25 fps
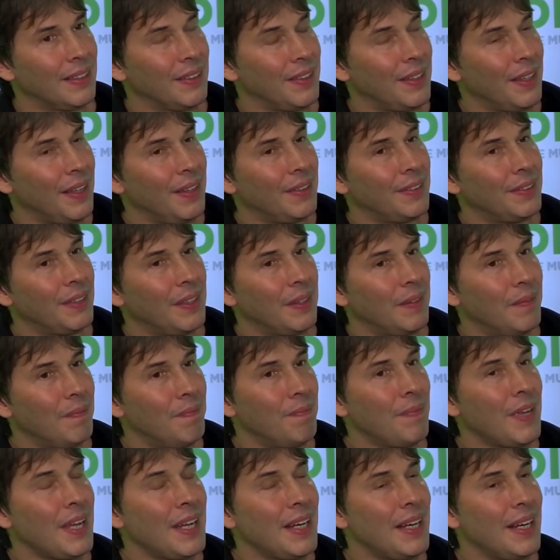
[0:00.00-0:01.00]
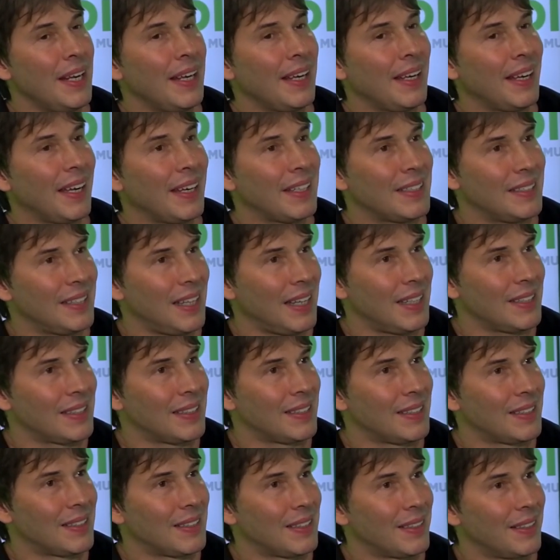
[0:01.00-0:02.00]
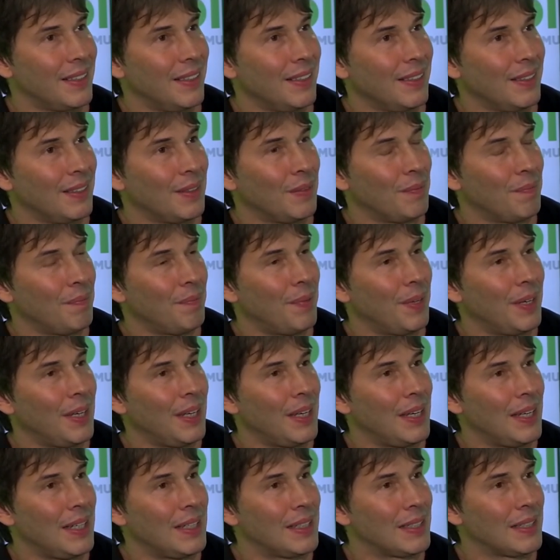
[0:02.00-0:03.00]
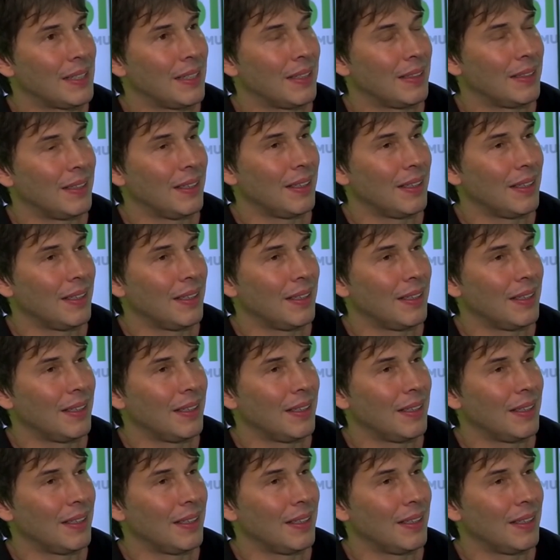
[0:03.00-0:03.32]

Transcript: that, meaning exists, but it is,